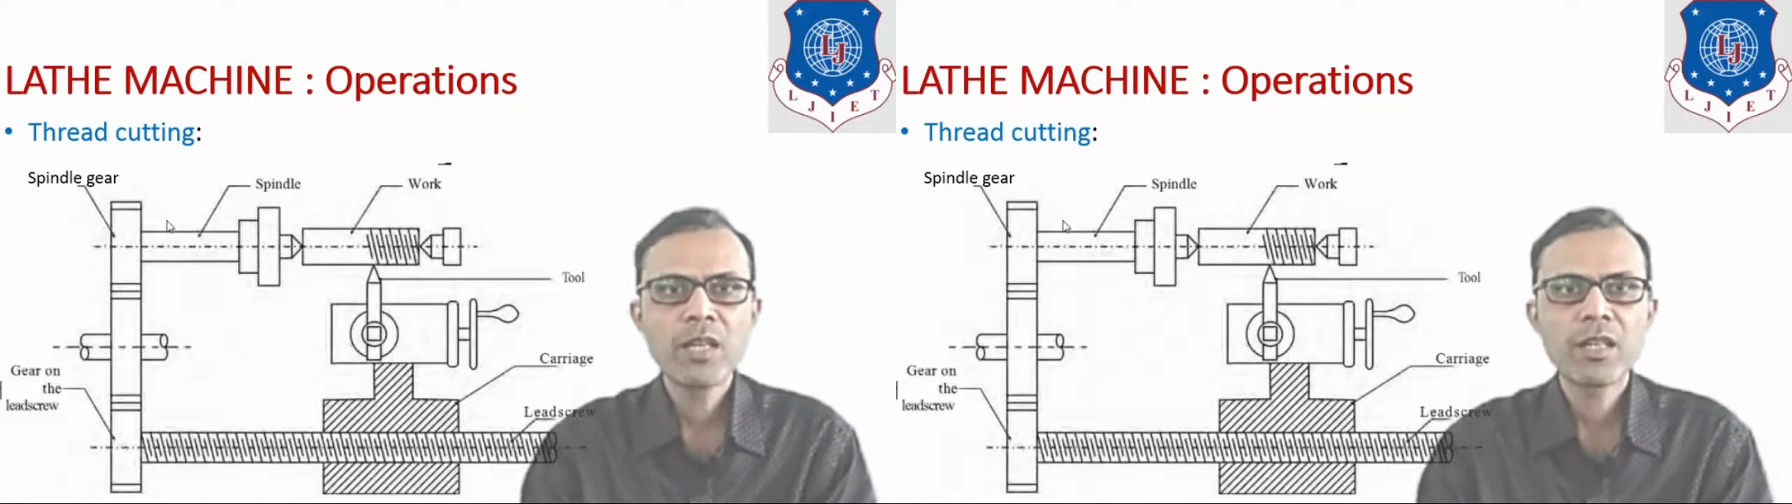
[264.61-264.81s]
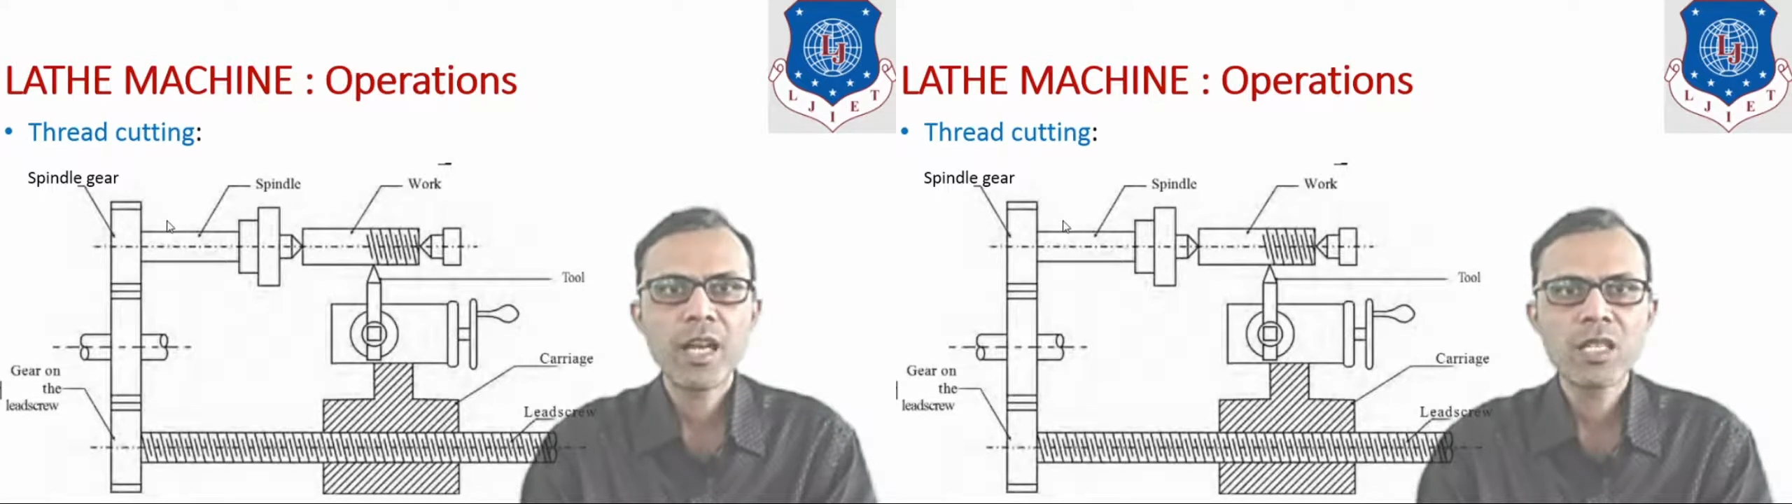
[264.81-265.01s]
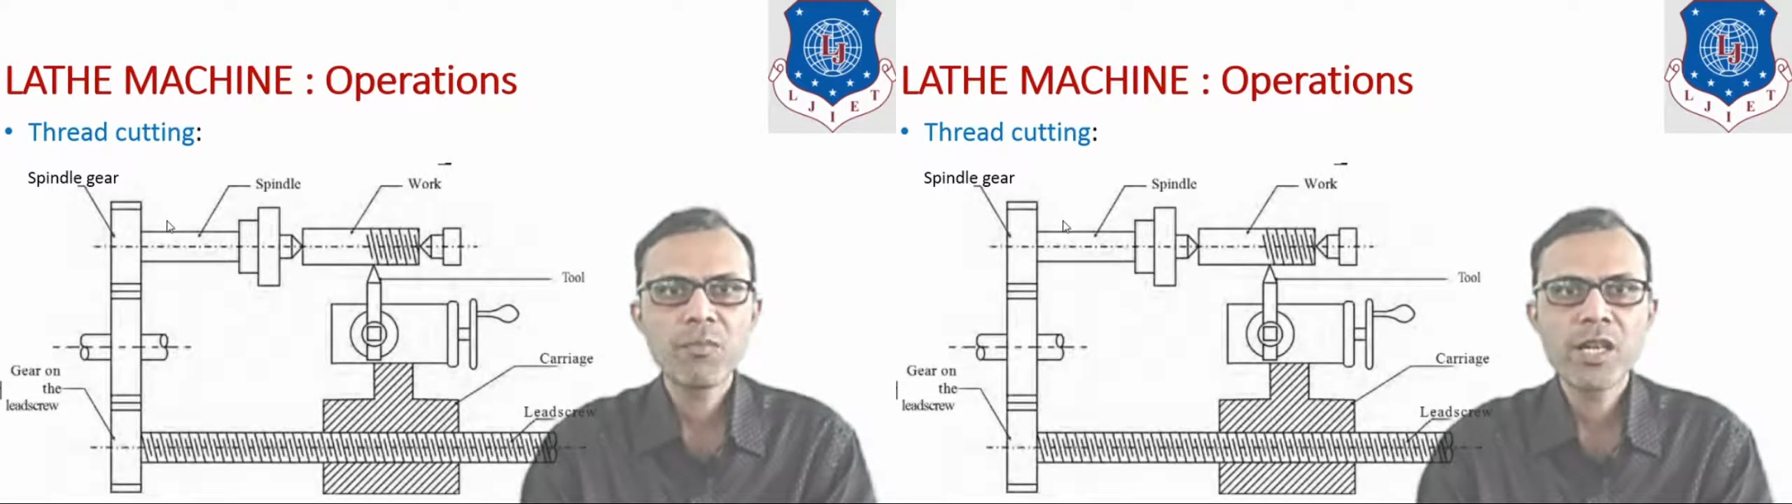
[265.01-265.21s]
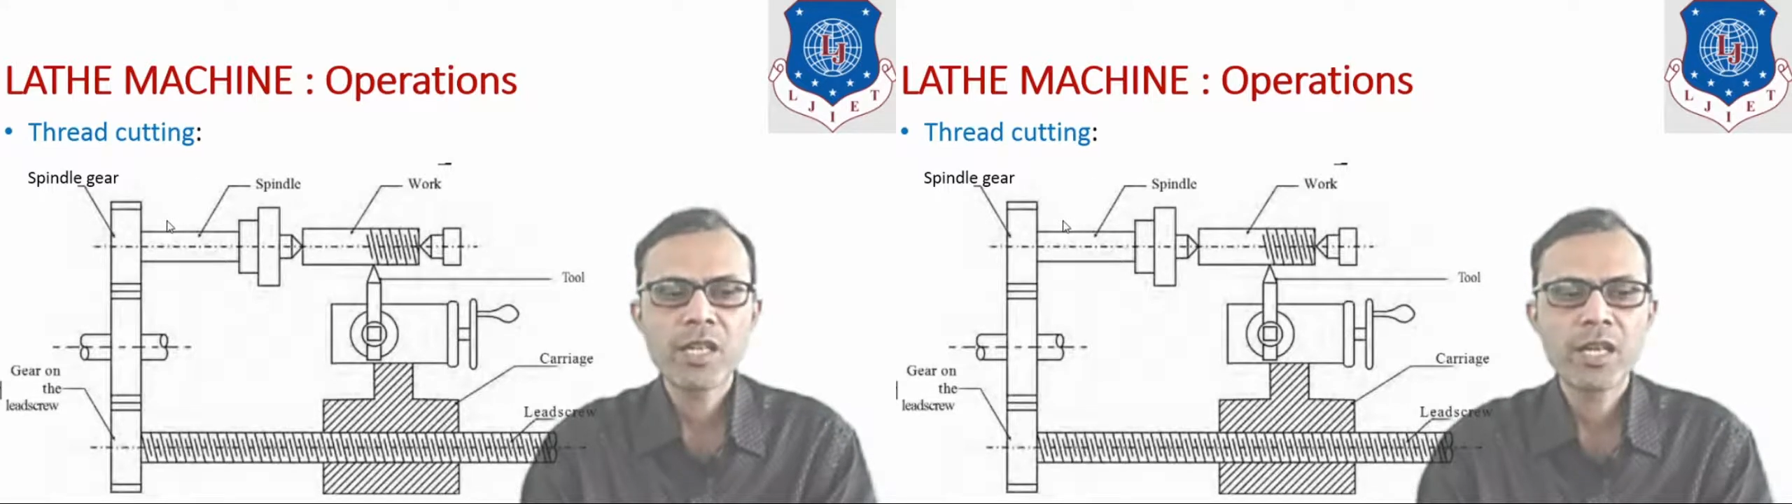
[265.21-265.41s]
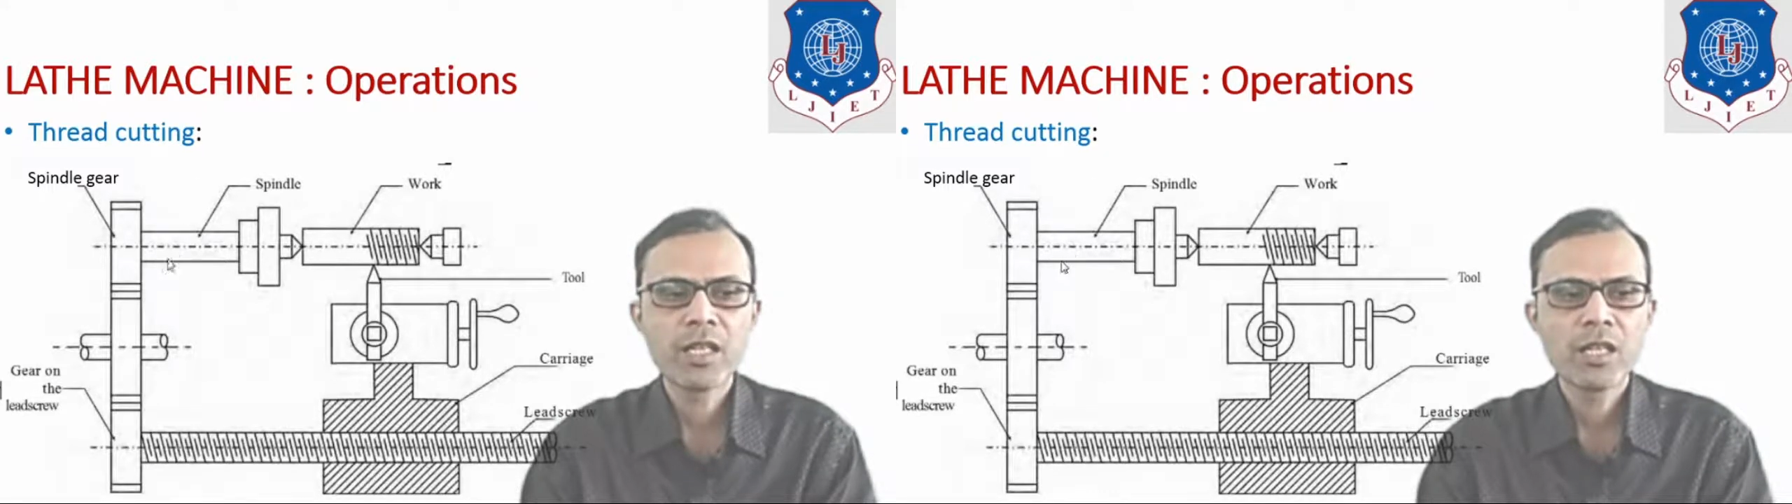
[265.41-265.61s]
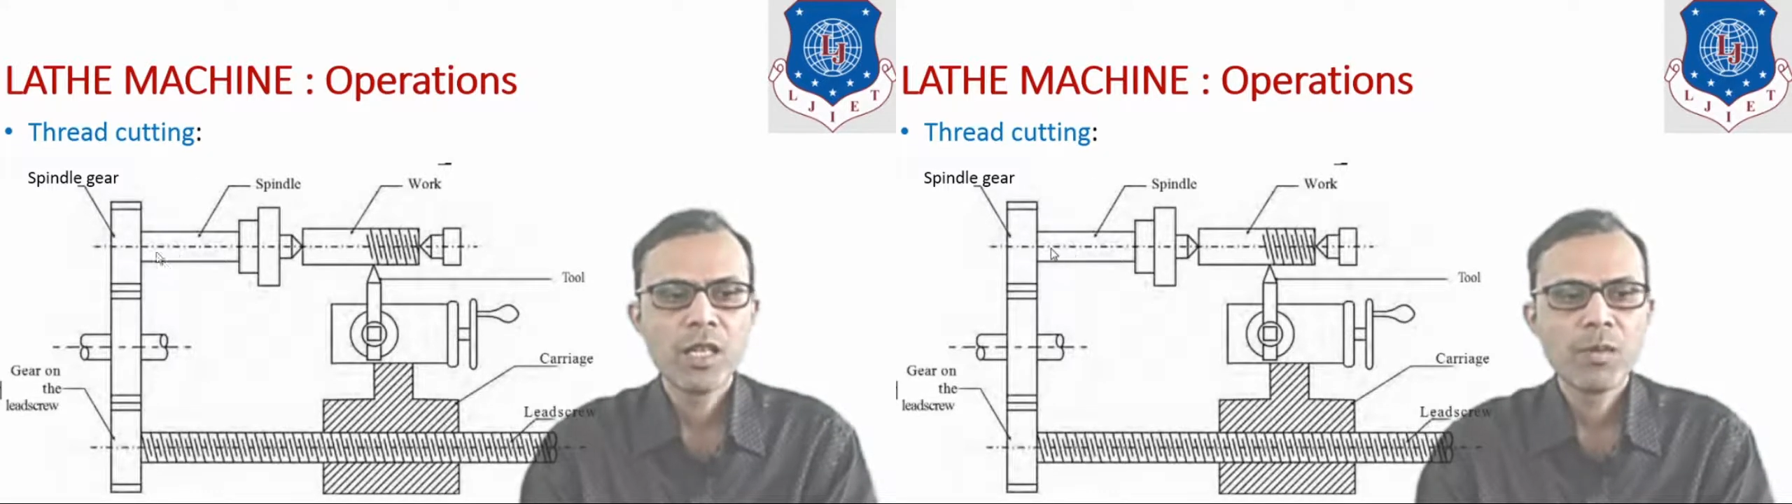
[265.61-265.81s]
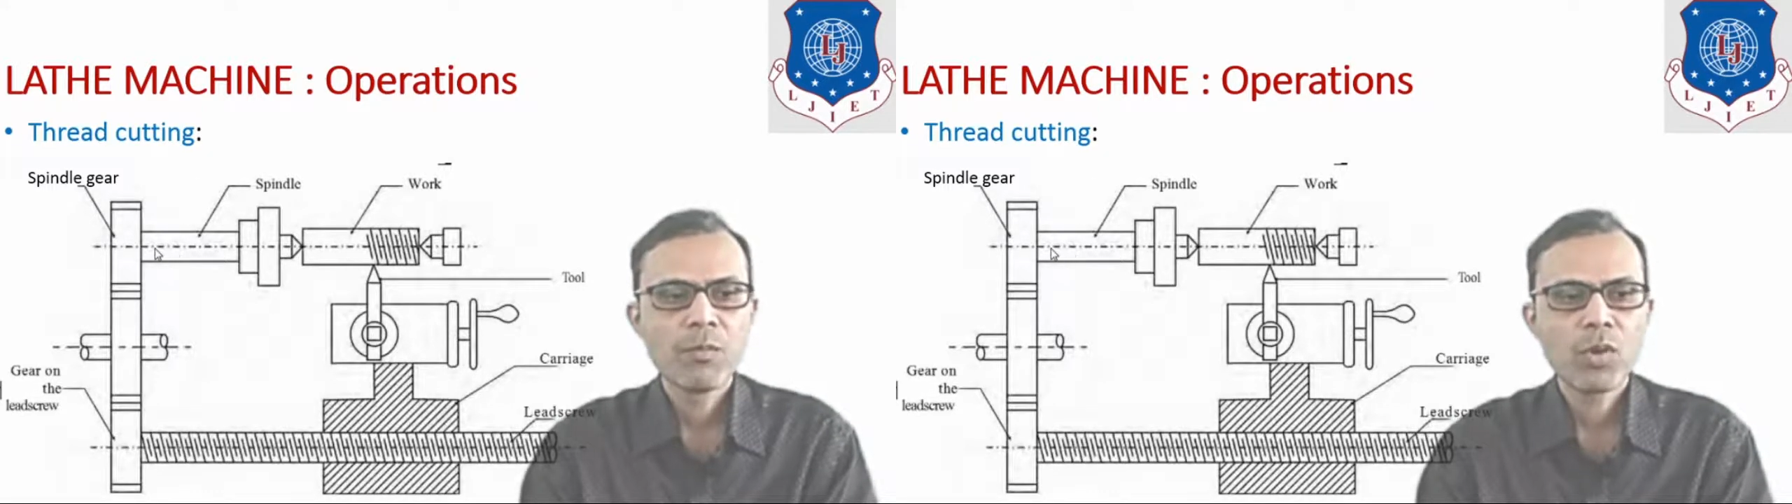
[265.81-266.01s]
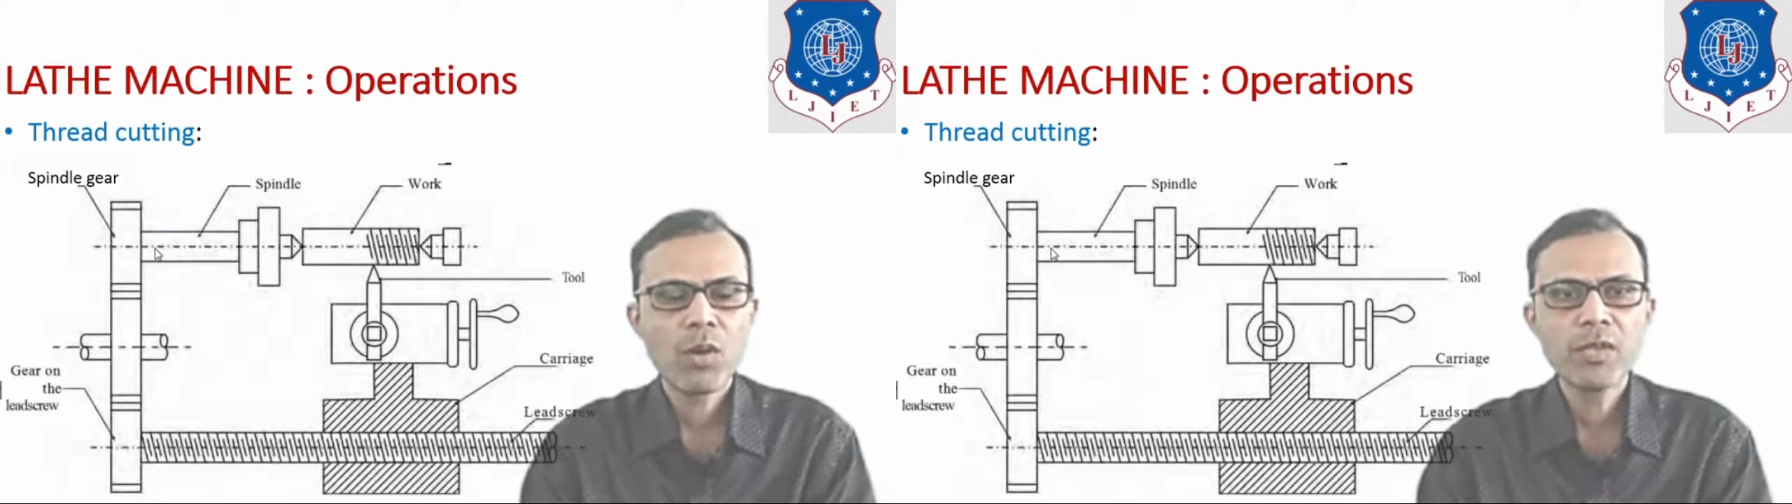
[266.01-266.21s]
transmitted
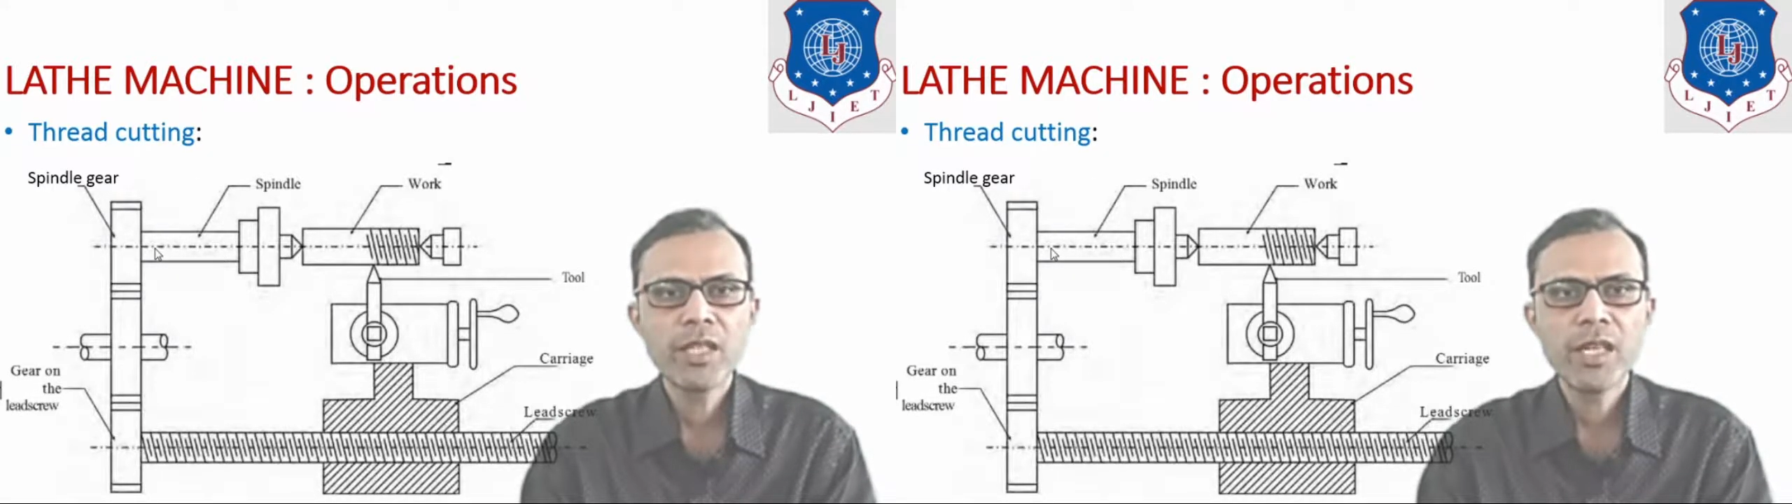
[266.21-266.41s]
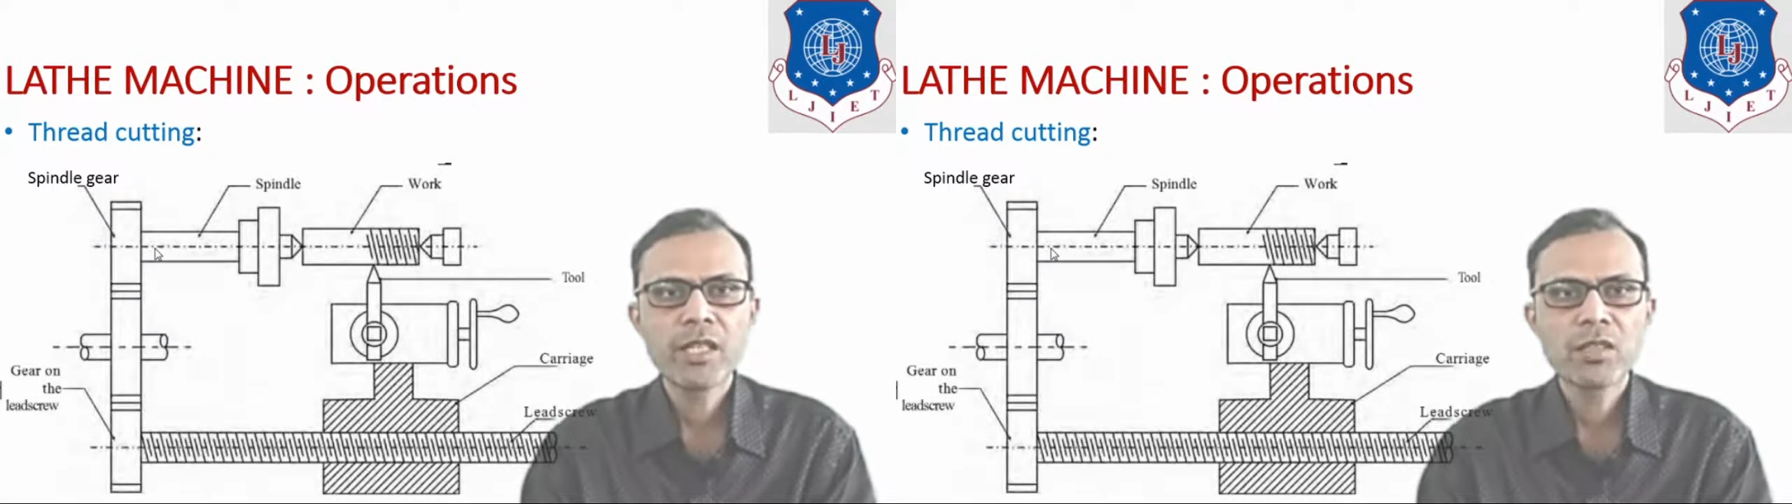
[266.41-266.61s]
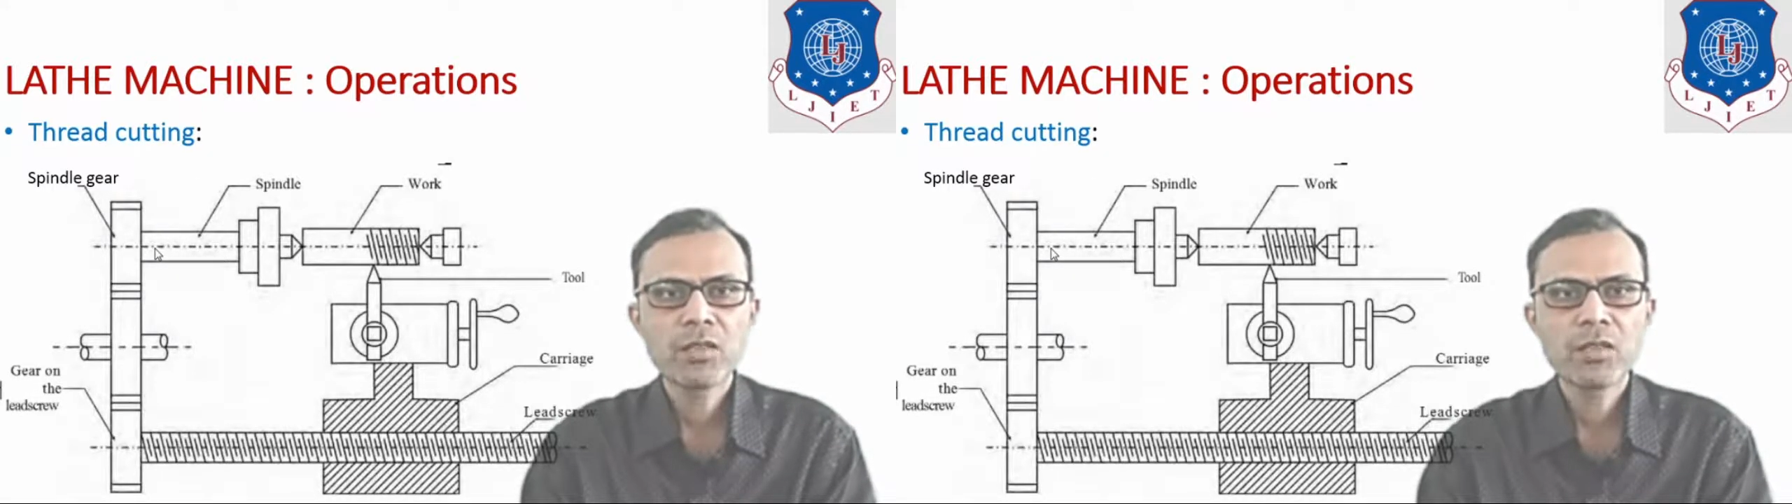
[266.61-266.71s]
from the